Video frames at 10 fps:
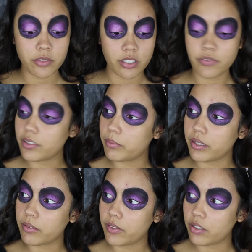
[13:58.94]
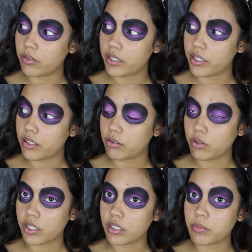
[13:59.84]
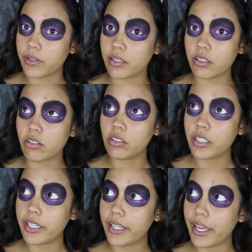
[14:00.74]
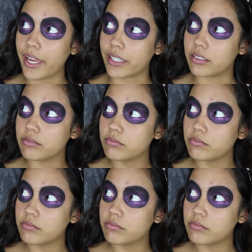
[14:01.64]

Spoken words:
trying to film a makeup video right now. Who the heck is playing their ukulele?